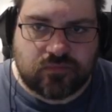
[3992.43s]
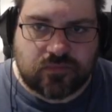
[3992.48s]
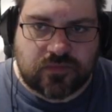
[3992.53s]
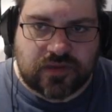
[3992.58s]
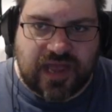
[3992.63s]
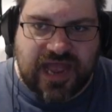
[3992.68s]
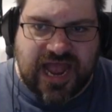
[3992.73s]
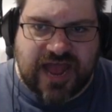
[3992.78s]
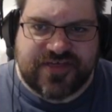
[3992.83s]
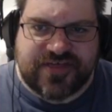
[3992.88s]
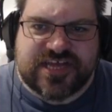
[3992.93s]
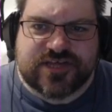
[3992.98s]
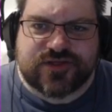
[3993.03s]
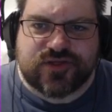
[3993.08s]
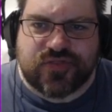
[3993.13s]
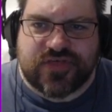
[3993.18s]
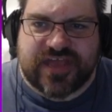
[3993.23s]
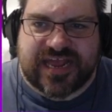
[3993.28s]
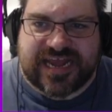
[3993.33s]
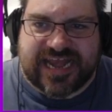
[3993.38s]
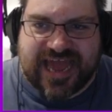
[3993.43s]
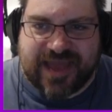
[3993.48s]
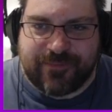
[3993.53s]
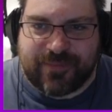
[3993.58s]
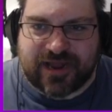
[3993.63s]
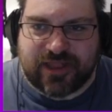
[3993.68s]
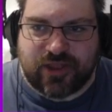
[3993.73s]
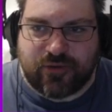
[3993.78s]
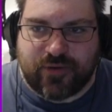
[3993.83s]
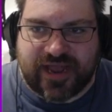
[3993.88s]
I think there's nothing in here,
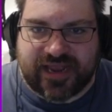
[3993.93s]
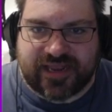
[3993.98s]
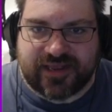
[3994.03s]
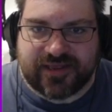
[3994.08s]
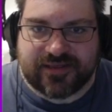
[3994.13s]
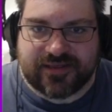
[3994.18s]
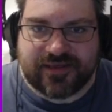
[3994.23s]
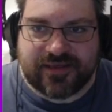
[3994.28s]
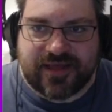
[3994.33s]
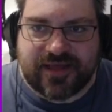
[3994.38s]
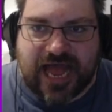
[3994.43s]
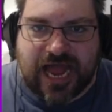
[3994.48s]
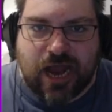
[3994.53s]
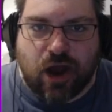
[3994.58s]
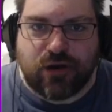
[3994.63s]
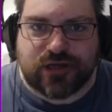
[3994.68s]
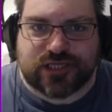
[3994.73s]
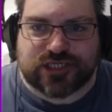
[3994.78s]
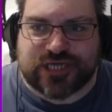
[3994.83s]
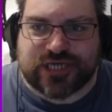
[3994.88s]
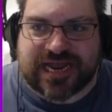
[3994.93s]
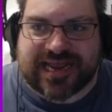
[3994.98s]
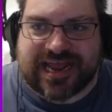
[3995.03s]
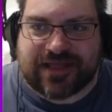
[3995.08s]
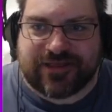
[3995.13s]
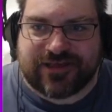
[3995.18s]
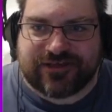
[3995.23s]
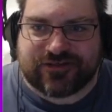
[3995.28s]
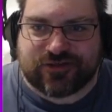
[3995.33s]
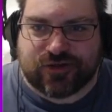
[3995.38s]
by the way. I always check out
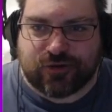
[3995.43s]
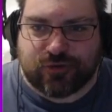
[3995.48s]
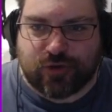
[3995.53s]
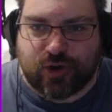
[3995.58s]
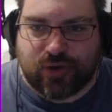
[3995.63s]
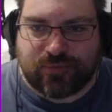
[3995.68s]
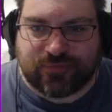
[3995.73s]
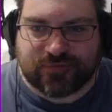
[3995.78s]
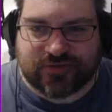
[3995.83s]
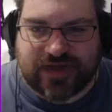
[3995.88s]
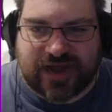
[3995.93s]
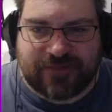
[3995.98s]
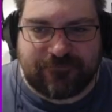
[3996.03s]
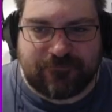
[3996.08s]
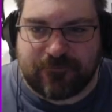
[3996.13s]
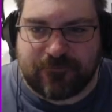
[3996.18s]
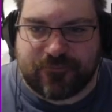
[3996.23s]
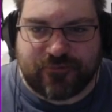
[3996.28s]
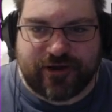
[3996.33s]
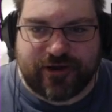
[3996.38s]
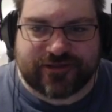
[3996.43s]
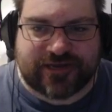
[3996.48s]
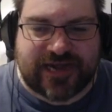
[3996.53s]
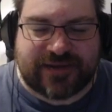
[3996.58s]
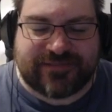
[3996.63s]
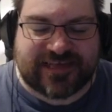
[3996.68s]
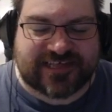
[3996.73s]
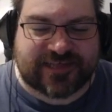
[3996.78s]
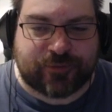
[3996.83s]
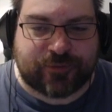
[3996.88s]
these two rooms, and I'm pretty certain I'm
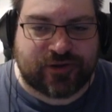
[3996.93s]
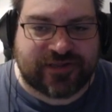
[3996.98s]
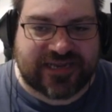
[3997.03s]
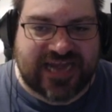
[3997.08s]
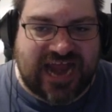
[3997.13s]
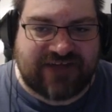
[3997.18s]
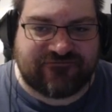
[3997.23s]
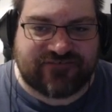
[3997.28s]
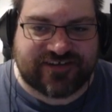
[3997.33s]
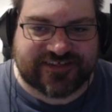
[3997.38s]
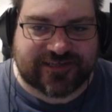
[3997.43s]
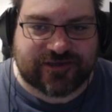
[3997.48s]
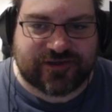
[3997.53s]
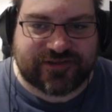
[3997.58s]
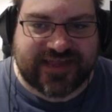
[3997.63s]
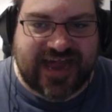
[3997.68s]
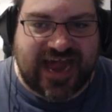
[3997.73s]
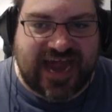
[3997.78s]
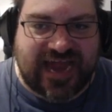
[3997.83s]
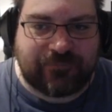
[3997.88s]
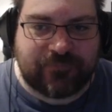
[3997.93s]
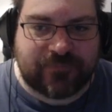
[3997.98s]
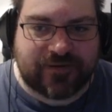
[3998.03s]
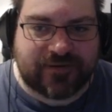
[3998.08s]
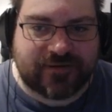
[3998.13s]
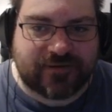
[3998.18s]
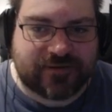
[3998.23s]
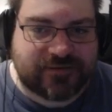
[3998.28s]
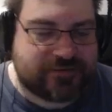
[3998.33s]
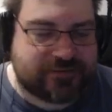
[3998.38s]
disappointed every single time.
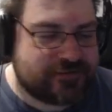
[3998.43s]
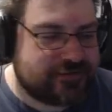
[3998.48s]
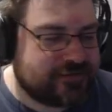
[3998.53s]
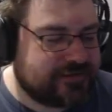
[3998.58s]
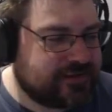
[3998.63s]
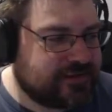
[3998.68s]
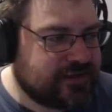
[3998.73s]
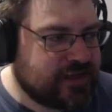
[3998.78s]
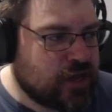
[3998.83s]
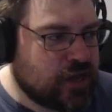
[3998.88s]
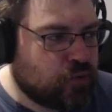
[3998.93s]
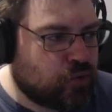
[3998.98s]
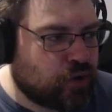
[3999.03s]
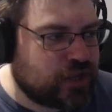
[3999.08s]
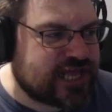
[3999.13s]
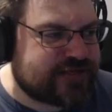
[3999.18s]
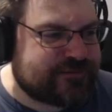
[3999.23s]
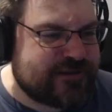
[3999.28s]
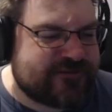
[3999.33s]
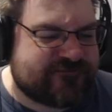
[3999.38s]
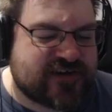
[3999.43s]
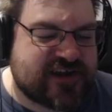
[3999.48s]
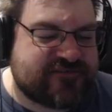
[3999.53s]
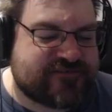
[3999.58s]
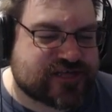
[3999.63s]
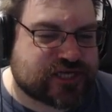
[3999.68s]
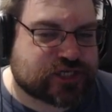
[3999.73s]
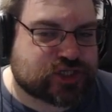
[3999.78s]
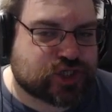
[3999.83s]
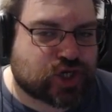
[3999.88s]
Wouldn't this be funny if
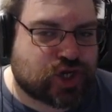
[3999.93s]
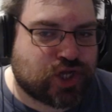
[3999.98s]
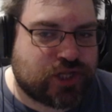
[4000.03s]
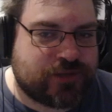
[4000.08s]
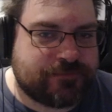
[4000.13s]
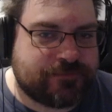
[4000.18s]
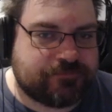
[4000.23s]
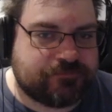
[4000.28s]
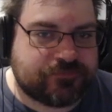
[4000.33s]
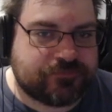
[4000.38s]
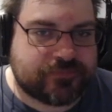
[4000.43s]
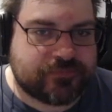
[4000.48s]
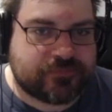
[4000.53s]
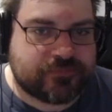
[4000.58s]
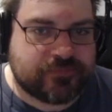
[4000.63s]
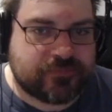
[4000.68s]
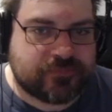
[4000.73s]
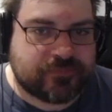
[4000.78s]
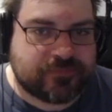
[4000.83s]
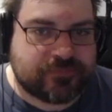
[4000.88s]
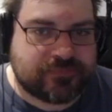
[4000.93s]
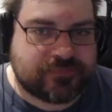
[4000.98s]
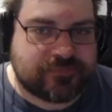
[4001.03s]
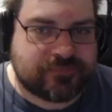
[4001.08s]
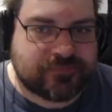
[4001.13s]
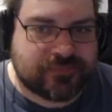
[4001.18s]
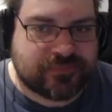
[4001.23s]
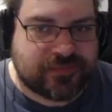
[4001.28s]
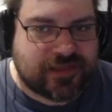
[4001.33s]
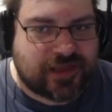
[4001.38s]
it's a Shuckle?
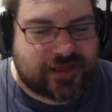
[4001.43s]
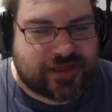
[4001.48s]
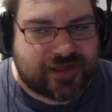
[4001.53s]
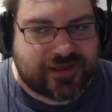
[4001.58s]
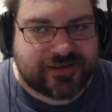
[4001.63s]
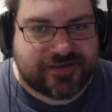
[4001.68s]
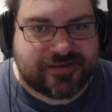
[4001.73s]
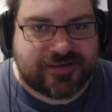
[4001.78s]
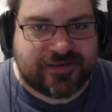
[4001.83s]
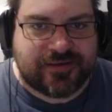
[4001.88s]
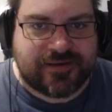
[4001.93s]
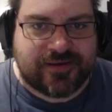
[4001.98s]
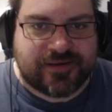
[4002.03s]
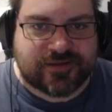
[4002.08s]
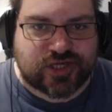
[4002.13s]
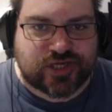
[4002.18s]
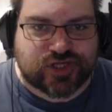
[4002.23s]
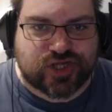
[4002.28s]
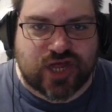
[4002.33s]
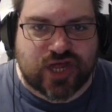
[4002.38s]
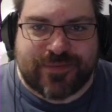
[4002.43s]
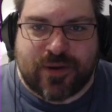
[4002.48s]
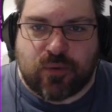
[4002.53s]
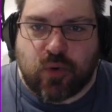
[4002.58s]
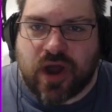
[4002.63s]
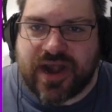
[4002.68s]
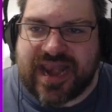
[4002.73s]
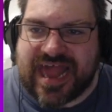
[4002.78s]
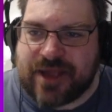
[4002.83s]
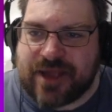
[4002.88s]
No. So it's talking about
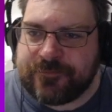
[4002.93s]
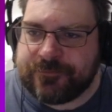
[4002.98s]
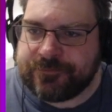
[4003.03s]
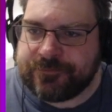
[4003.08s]
what now?